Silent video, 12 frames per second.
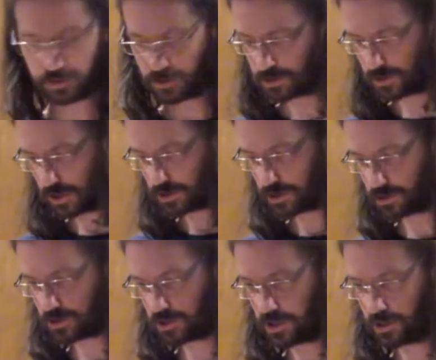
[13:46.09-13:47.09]
Alfredo sauce in
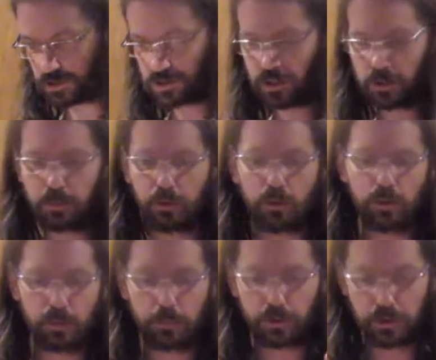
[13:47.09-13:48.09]
a
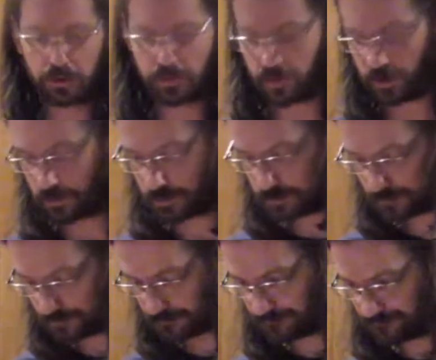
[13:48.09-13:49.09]
bowl and put it in there,
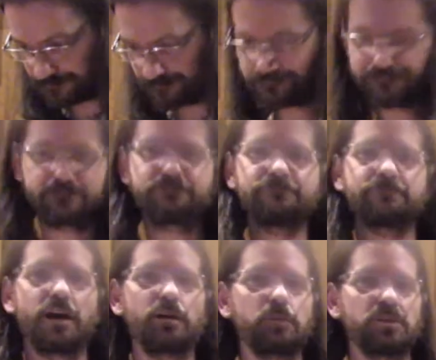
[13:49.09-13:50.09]

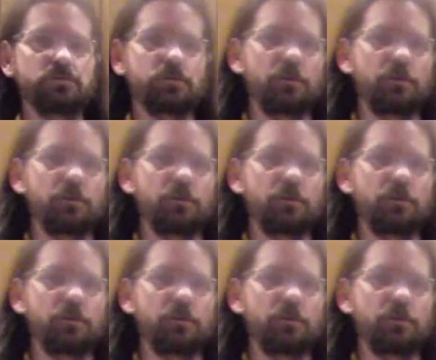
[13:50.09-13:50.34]
not mixed